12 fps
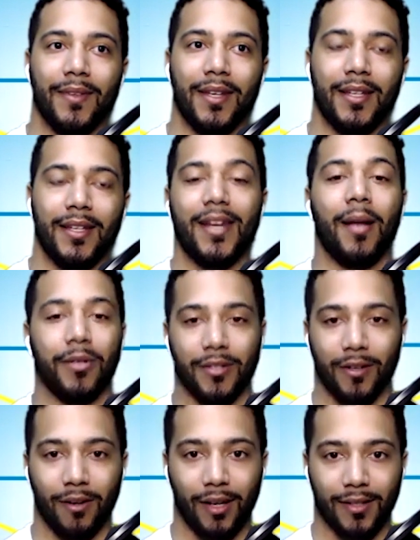established
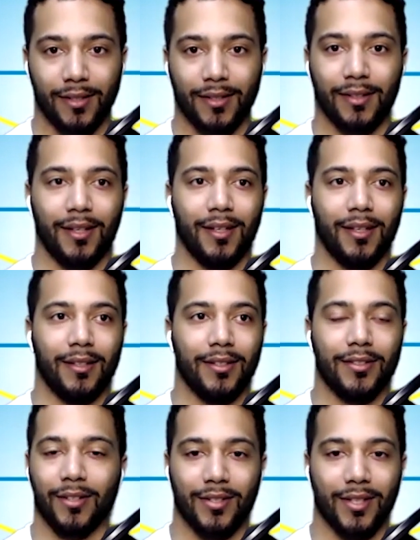artist, and it
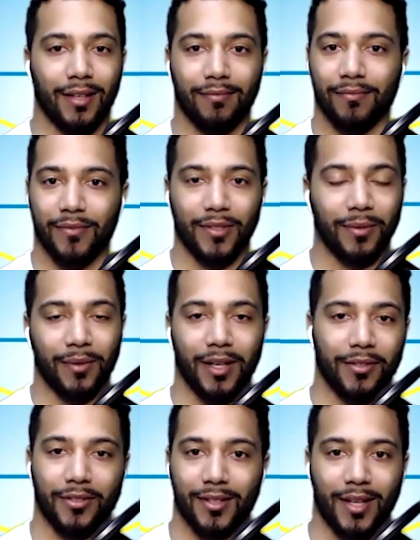just turns out mm-hmm. someone
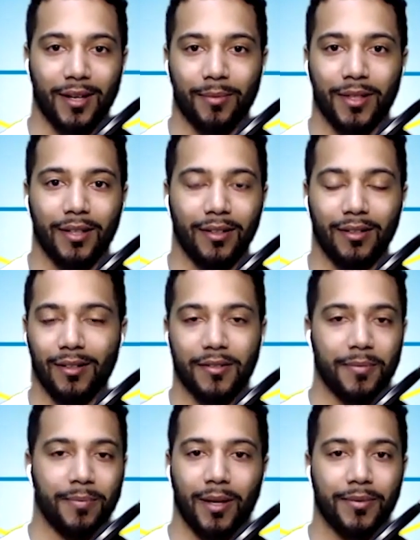else just got up there and, and
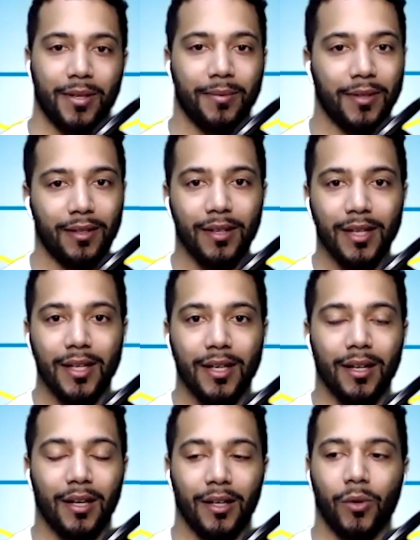spun up something
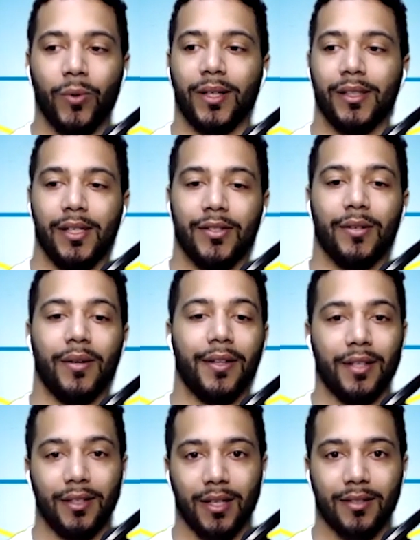uh, quickly. So I
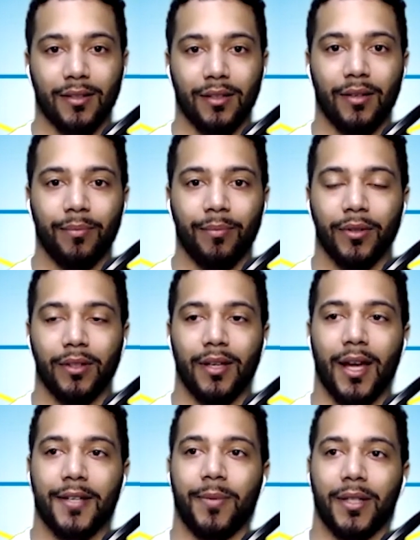think that's an important yeah,
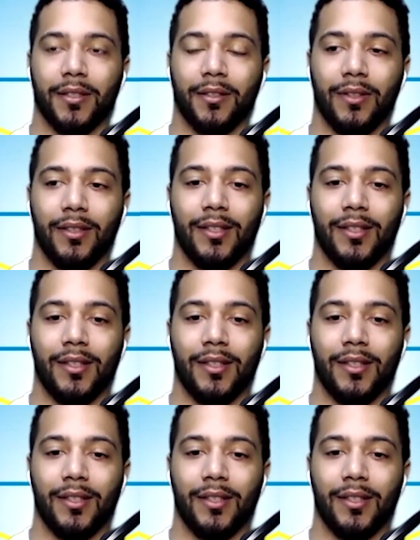aspect of I've, it